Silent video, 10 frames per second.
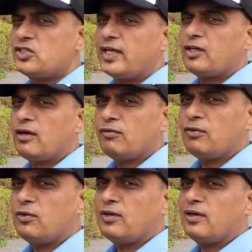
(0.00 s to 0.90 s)
off
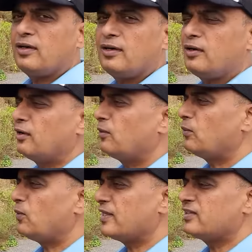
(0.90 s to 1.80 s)

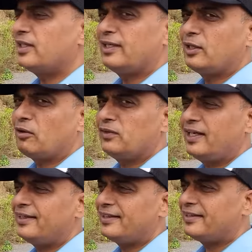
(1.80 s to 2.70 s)
one cylinder of the
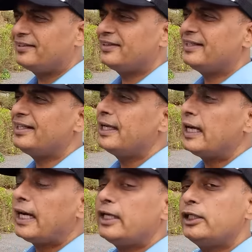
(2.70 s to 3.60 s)
883.
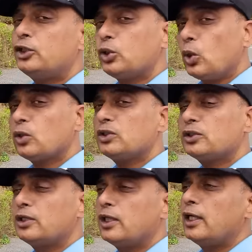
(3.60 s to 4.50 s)
And it shows
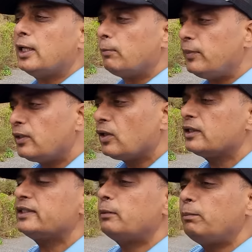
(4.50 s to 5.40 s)
because
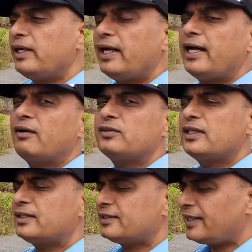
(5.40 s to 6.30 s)
it behaves the
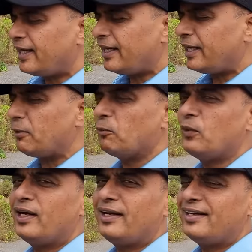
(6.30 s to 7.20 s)
same
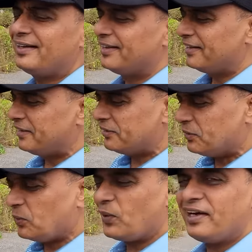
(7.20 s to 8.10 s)
way. That
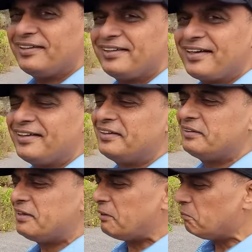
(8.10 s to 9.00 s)
low-end grunt,
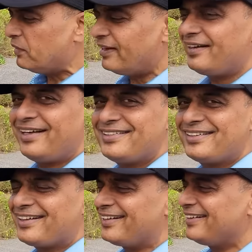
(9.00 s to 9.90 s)
that mid-range
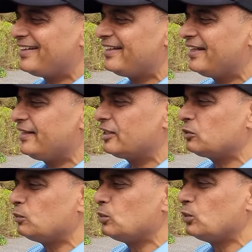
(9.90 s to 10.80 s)
grunt, and then that
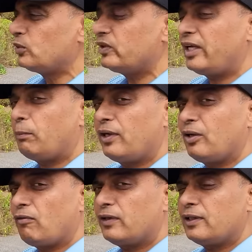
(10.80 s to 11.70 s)
smooth tapering
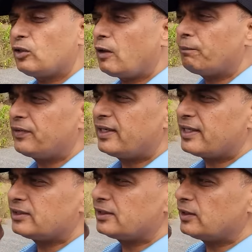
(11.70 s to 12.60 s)
off at the top. It
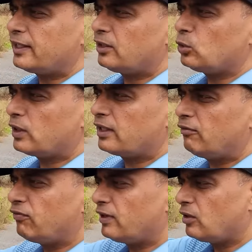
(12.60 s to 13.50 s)
doesn't get to a
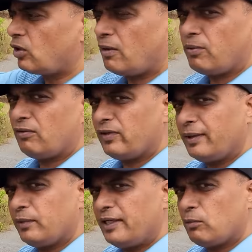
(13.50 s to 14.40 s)
cliff and drop off like
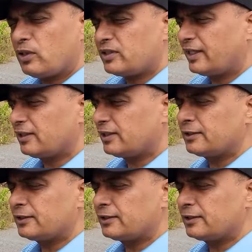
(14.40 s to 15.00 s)
many motorcycles.